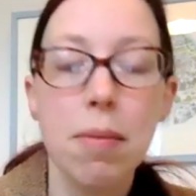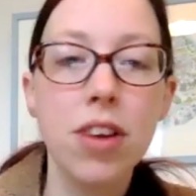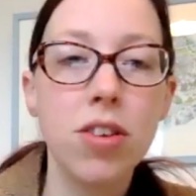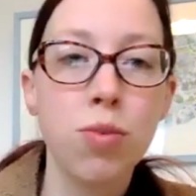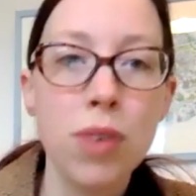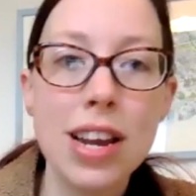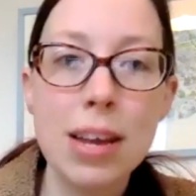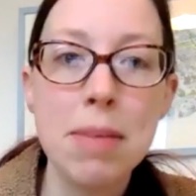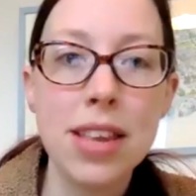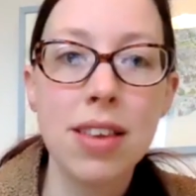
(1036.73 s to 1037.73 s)
I just
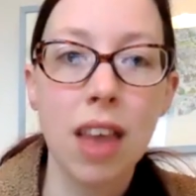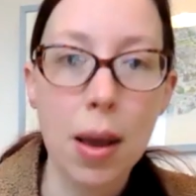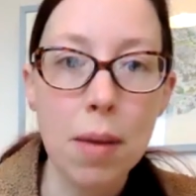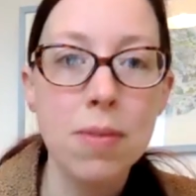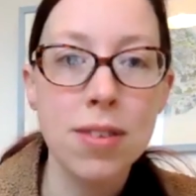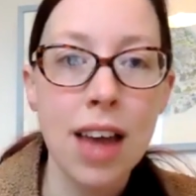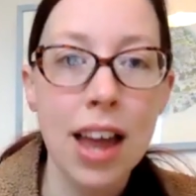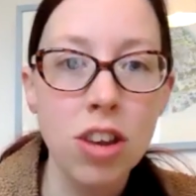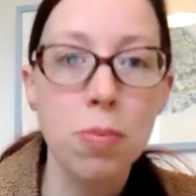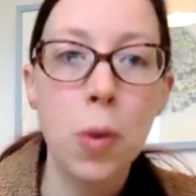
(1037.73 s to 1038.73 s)
really missed like
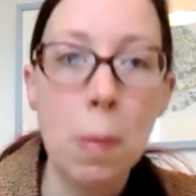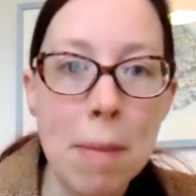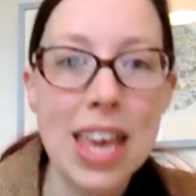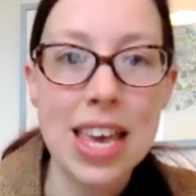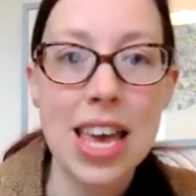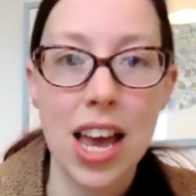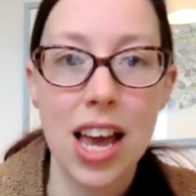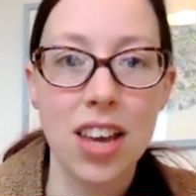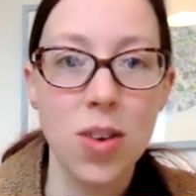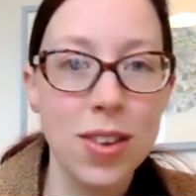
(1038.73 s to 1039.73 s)
tangible making,
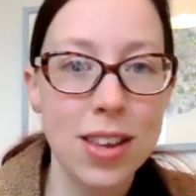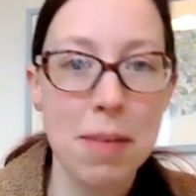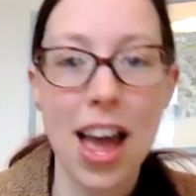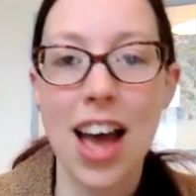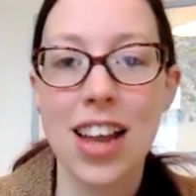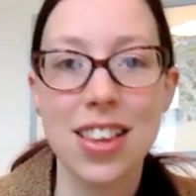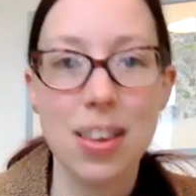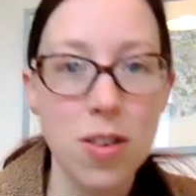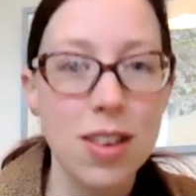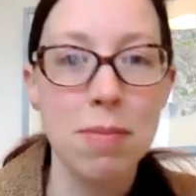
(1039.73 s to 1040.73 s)
using my hands,
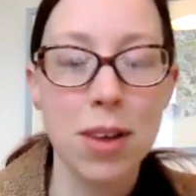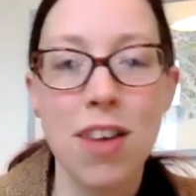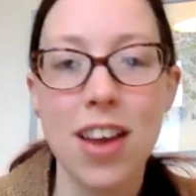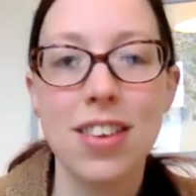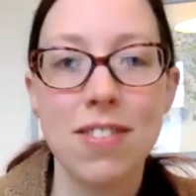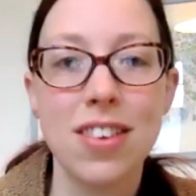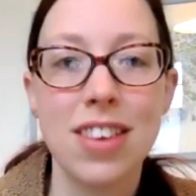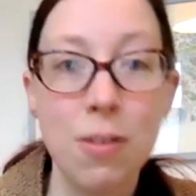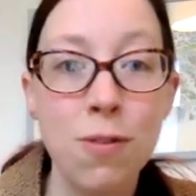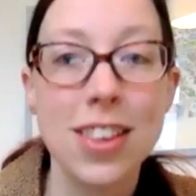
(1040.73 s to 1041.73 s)
using my
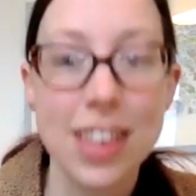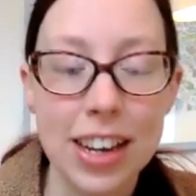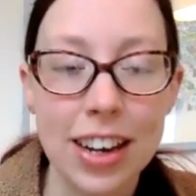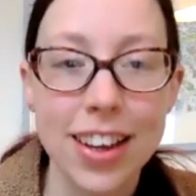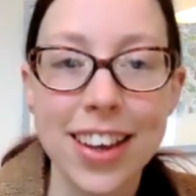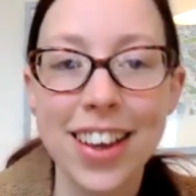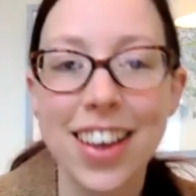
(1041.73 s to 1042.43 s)
creativity physically.